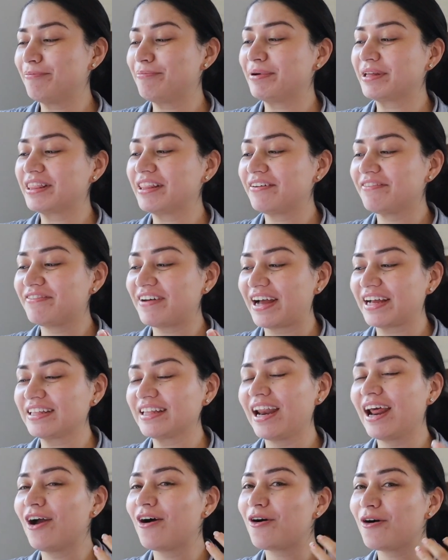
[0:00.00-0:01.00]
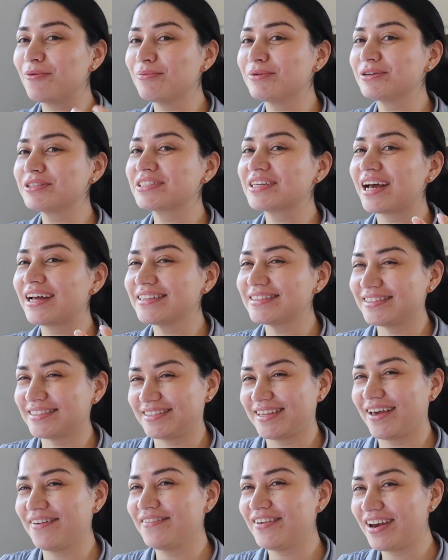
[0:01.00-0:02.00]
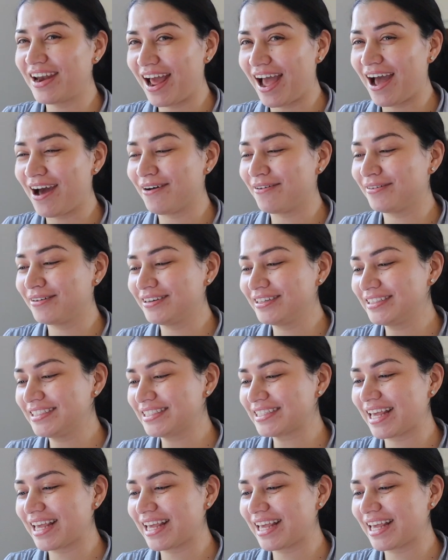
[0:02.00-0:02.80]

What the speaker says: But the fact that I almost got 7 hours,